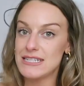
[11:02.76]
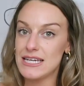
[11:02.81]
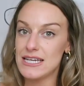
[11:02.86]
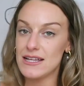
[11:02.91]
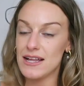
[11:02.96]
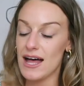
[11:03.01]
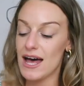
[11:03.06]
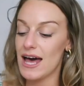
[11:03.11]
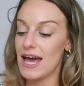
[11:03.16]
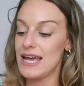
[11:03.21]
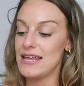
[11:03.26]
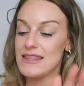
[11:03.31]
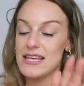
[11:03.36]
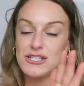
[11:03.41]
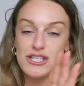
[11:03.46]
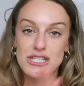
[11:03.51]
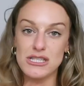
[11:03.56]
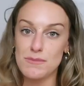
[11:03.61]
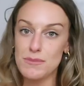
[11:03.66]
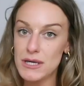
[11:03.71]
heel height. They're
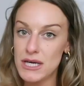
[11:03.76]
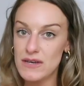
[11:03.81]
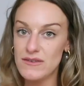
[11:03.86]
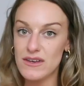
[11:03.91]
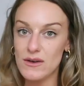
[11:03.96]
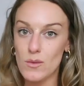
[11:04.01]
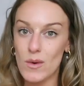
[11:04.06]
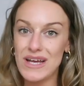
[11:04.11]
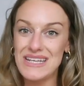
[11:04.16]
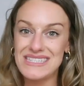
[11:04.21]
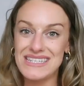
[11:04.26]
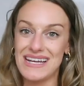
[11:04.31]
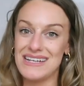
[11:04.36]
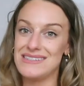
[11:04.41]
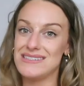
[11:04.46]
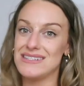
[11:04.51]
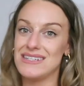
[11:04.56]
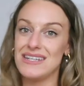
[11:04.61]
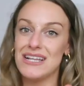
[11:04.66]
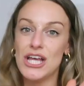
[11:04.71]
just the perfect white
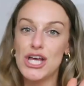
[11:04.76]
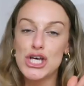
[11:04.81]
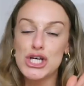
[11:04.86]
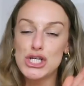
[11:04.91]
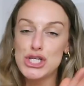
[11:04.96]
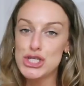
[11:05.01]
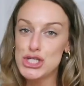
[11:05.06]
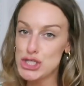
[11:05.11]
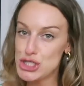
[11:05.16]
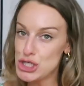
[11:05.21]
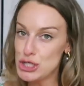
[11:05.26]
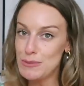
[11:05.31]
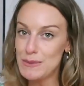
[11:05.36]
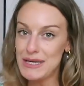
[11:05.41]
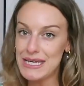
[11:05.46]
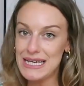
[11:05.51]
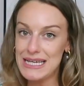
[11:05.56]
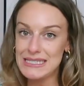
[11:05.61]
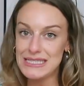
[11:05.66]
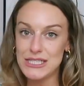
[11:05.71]
sandal. Super
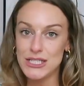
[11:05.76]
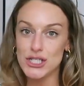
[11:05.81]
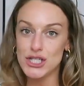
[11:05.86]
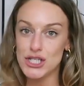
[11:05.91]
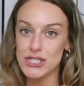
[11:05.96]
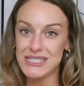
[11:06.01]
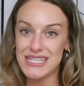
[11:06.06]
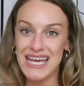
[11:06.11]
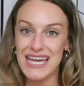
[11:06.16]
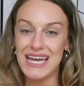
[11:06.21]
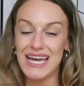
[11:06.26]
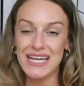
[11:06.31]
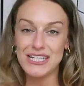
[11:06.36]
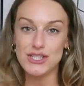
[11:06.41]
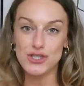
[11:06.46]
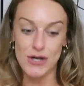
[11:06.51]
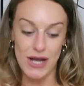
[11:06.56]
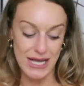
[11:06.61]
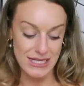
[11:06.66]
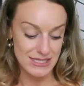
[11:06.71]
easy to just take a
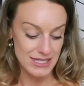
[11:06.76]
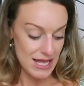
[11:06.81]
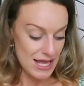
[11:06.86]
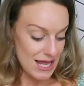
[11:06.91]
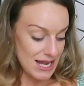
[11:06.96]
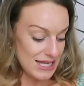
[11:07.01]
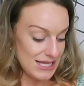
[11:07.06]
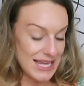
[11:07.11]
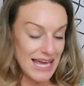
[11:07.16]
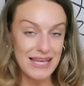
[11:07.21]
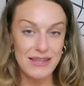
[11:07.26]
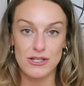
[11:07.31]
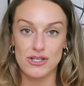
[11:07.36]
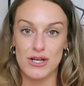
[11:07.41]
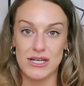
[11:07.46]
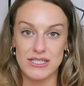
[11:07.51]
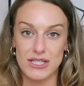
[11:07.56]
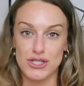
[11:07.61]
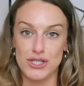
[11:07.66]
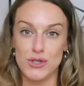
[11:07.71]
dress, like the
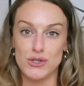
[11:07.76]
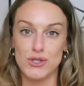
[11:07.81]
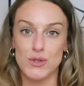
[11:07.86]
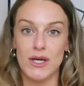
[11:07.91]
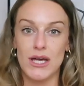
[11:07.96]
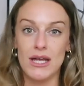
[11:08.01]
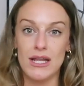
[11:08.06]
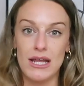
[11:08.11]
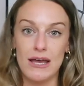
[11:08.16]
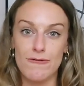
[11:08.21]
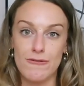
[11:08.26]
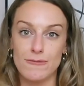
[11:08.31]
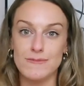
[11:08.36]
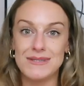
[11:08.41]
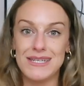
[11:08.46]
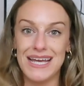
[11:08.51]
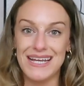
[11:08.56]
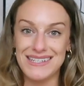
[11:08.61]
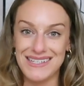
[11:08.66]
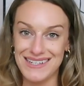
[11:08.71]
dress I showed you earlier from
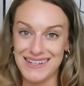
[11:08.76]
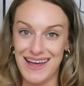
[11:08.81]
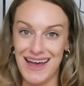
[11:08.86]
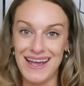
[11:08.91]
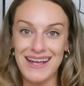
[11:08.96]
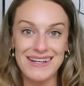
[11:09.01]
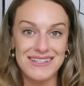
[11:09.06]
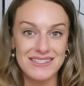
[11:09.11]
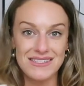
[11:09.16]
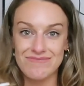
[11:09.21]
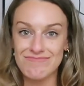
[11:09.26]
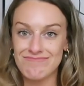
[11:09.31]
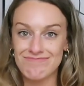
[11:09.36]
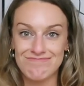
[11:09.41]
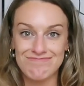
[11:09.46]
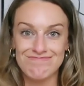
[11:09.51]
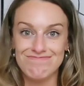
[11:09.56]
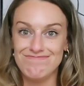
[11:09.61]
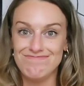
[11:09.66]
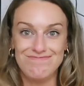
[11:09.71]
day to night.
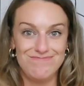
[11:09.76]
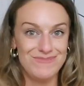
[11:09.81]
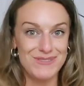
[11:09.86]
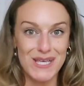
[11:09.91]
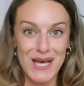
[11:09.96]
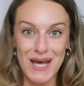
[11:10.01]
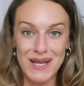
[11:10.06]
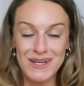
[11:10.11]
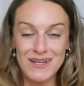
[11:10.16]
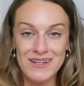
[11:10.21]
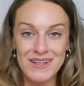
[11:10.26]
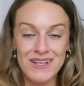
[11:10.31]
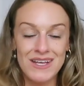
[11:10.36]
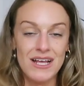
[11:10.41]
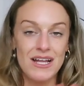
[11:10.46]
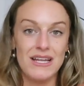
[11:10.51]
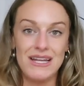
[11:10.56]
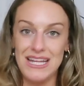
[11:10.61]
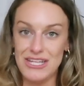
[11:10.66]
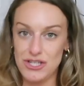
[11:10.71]
Done.
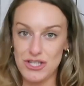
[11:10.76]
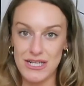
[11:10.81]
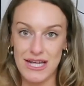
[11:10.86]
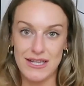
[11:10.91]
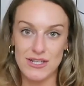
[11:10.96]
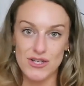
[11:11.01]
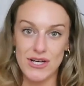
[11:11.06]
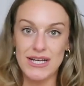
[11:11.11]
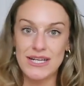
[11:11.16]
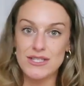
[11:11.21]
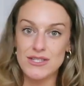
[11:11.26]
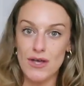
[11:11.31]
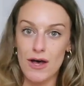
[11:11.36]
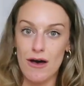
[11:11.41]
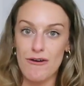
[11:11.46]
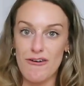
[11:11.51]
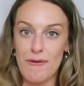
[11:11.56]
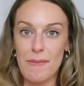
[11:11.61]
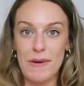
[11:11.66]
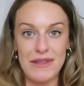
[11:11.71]
Literally take trainers
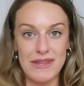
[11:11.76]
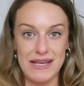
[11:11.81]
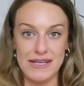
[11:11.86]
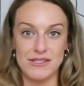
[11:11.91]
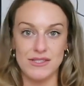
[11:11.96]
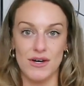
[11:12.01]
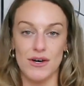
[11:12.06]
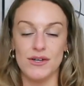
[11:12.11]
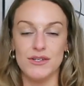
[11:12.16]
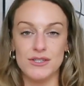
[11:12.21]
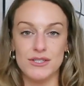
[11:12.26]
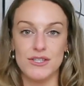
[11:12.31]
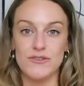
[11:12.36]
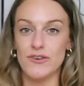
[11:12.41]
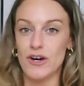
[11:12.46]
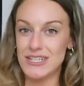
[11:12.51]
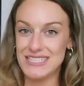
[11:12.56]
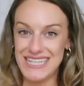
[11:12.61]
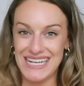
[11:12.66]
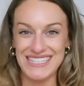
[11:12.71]
off, put this on. You've
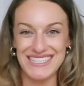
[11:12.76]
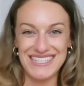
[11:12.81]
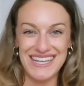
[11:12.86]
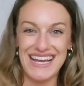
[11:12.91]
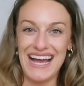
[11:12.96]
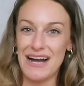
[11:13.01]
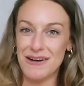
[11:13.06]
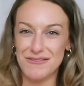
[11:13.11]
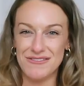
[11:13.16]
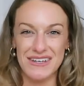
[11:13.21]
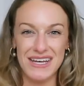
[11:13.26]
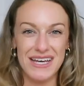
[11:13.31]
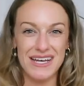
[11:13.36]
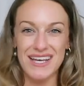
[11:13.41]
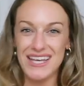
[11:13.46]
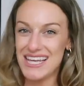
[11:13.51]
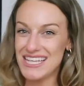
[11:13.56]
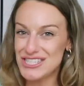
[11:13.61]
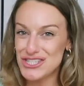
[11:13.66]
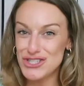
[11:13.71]
got a day to night
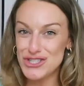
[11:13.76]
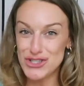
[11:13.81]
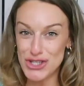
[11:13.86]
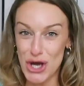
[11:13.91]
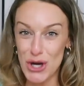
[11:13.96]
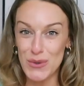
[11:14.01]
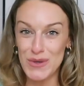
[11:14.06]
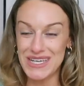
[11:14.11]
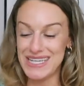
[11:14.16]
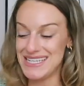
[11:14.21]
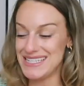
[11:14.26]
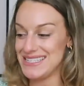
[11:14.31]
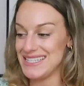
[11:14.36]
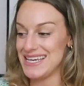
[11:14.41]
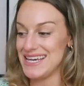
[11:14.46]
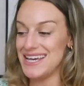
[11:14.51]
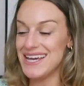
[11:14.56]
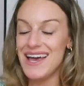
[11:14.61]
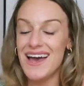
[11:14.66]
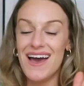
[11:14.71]
outfit. So
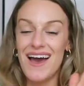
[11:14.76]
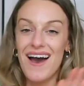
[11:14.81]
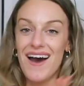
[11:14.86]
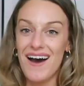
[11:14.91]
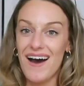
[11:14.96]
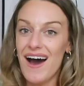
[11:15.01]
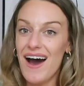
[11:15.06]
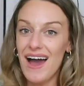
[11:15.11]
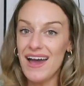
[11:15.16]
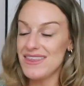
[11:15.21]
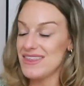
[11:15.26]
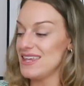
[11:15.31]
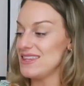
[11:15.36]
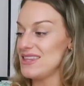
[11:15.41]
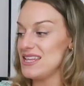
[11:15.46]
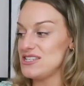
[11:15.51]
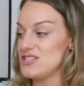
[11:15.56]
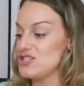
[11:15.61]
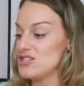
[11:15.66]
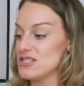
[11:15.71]
easy. I think
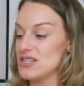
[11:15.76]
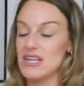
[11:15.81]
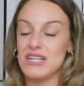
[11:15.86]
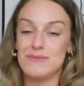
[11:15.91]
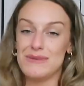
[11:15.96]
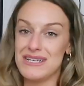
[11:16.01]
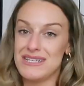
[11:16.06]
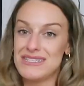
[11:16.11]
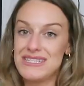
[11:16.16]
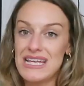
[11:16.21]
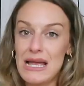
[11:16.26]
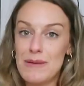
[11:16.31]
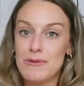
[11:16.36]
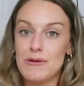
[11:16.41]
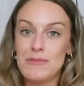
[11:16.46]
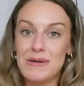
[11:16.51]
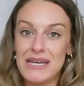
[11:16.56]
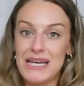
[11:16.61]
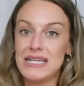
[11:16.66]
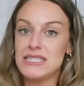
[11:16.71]
these are just going to be a
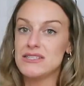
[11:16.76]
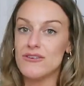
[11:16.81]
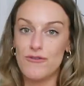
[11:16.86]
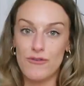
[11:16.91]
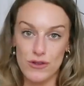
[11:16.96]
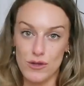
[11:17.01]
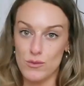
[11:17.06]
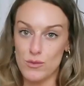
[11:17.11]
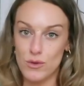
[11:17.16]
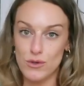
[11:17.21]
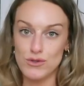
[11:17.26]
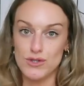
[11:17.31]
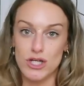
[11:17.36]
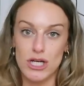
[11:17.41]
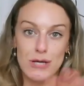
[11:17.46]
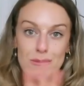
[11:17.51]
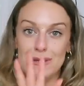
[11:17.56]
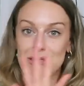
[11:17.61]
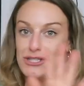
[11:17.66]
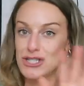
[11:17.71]
staple piece for the
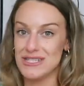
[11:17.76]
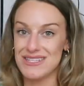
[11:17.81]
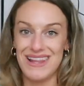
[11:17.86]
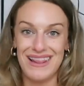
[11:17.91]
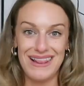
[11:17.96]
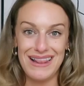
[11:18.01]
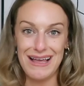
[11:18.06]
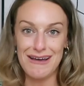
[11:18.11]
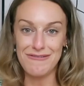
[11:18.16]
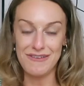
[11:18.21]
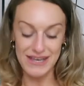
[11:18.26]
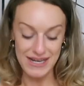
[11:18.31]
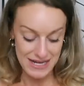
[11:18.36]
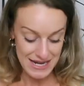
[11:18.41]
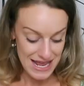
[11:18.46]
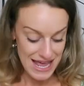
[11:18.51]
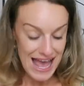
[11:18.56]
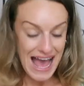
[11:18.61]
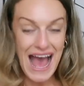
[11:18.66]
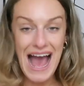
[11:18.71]
wardrobe. Just
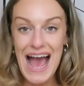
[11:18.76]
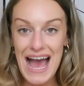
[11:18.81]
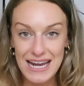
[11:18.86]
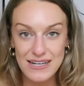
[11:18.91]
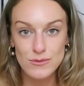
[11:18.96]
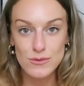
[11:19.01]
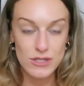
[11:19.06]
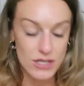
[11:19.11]
loving and